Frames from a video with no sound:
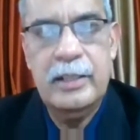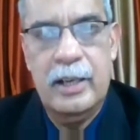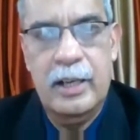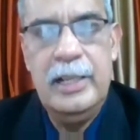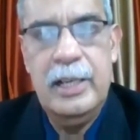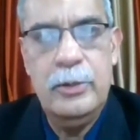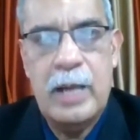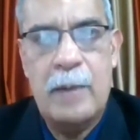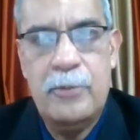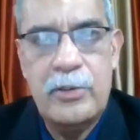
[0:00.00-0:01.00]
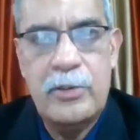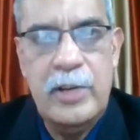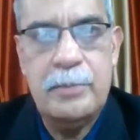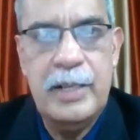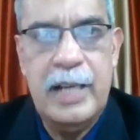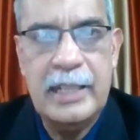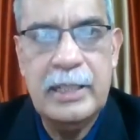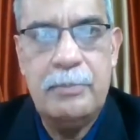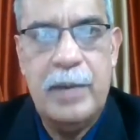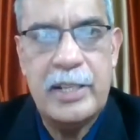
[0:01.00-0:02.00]
The earlier you come for treatment as a
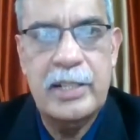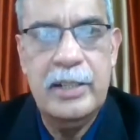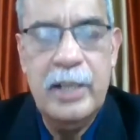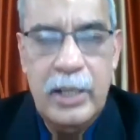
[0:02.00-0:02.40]
patient,